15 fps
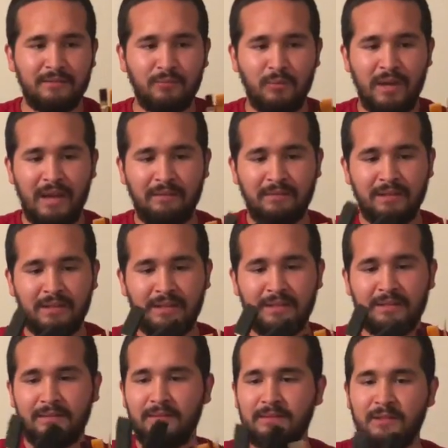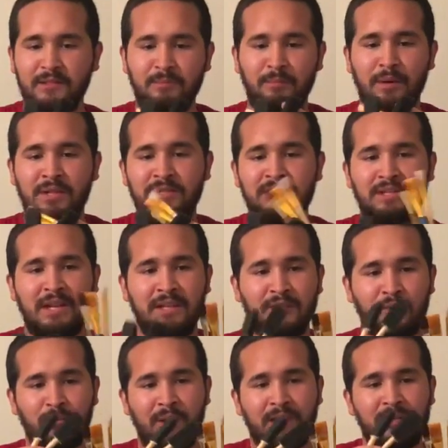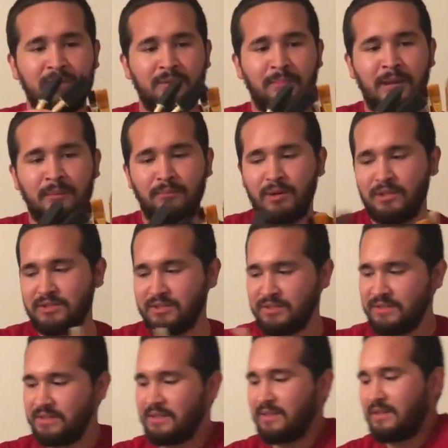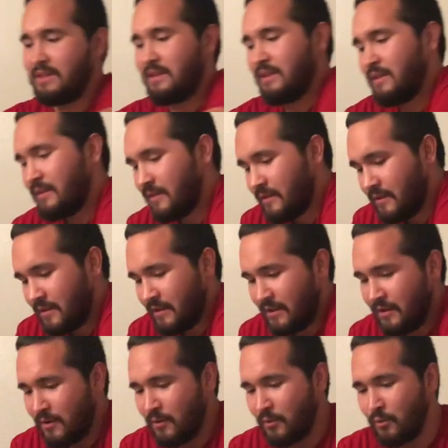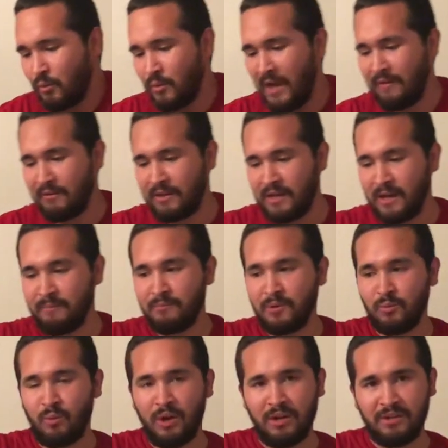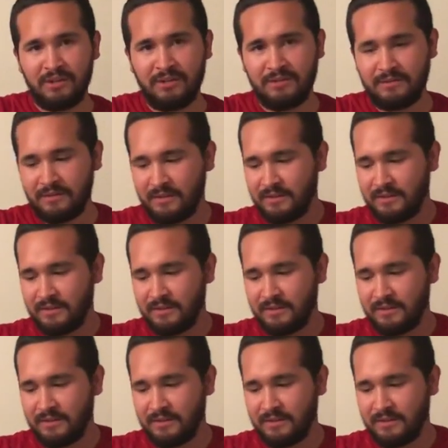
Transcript: We have the sponge and the regular paintbrushes. We have a cup with water,